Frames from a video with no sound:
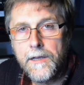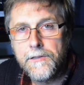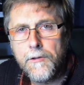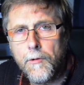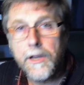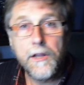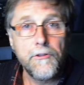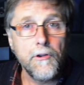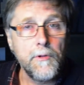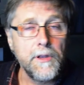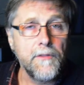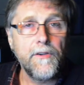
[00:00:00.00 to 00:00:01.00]
so what do you
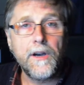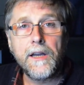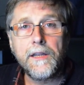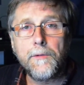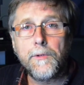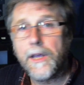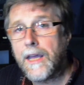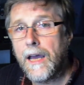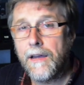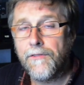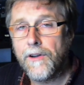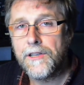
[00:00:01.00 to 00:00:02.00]
do when you find when you
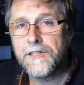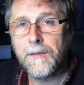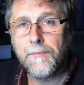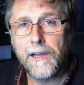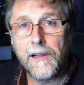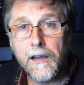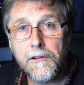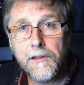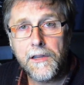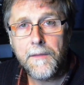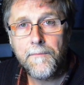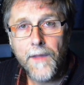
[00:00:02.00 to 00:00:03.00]
can't find something
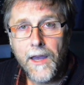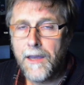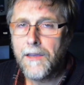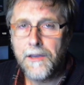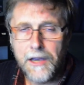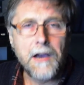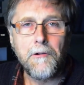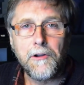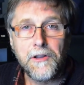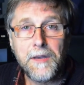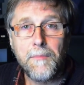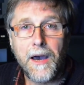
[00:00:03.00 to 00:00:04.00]
locally you go
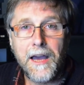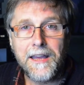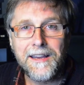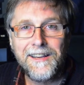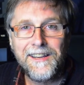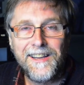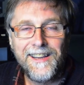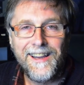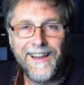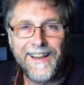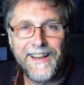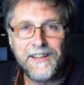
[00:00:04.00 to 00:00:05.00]
on eBay
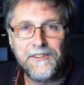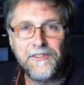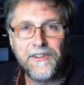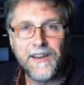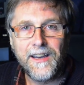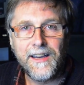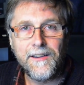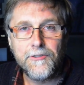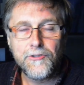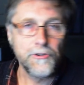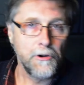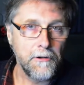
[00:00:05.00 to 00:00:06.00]
and uh,
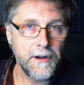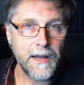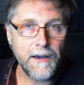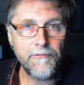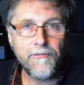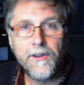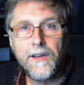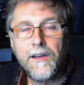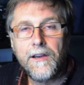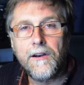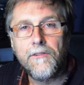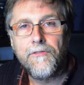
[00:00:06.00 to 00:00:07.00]
sure enough
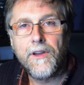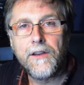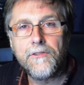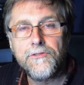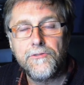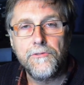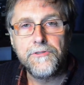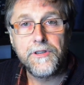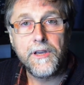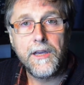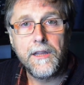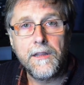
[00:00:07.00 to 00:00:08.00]
I found a source
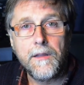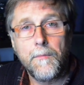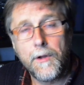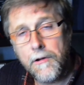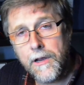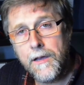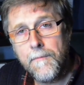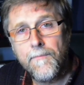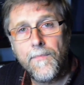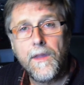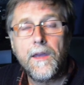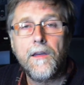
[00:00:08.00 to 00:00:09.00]
in America
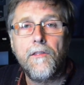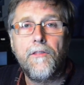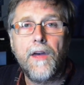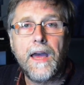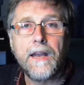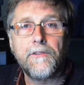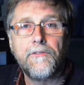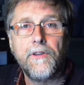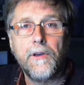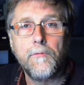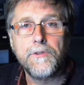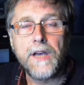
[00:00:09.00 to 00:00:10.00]
that
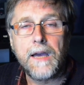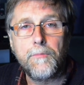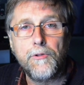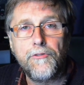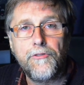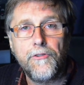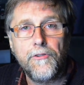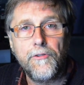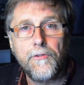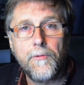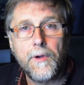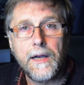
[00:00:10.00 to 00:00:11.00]
uh, was able
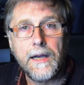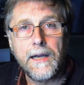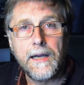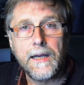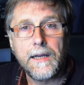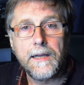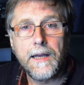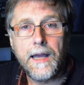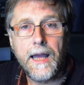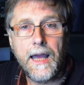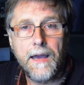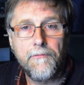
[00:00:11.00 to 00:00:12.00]
to uh,
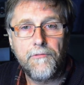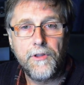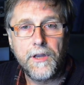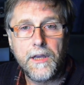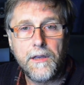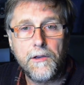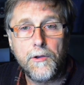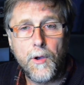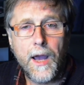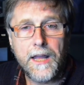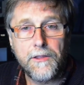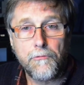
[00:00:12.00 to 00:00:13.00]
have the
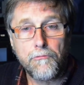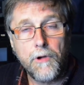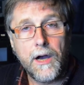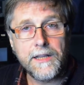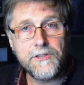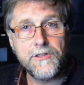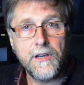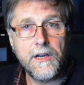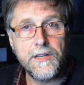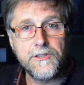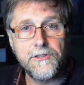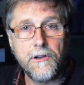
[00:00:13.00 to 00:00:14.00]
who had the right
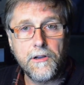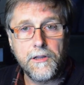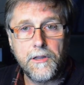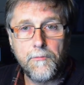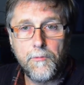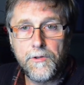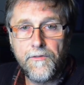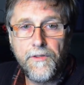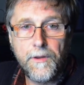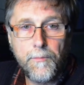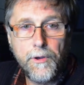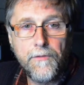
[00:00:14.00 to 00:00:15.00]
size socket that would
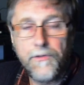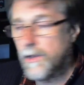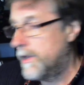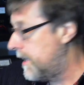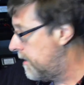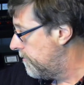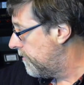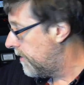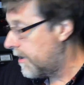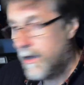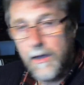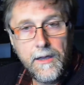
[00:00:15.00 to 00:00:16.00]
fit perfectly into
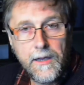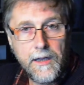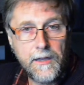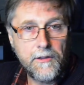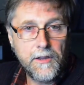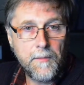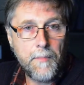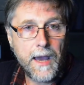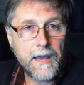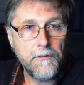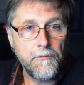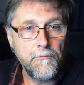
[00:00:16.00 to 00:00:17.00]
the into the
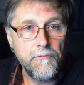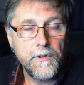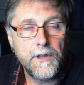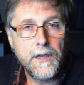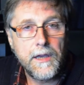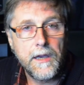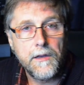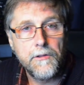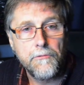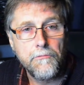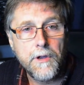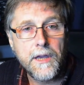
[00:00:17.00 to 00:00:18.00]
back of the, the, uh,
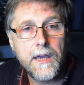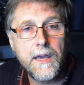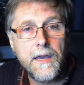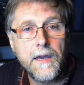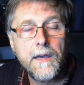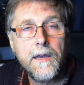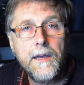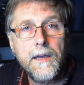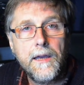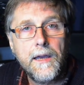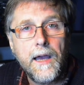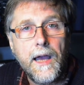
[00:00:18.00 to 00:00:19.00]
the rig here
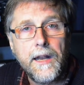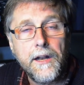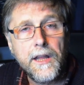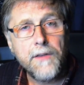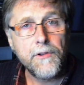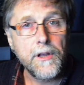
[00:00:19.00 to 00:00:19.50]
and it even